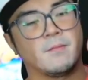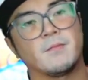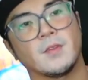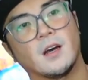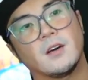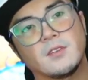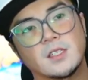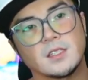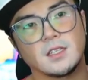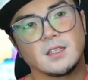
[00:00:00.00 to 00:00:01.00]

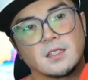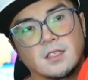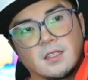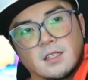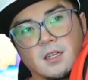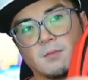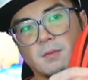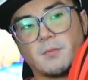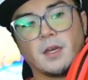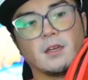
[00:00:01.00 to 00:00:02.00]
obviously this thing is gonna be
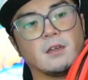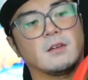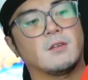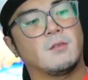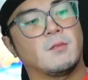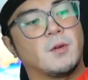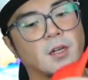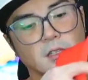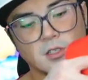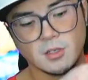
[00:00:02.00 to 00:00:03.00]
big. What
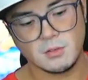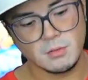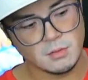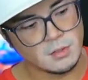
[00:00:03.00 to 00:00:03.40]
I'll do,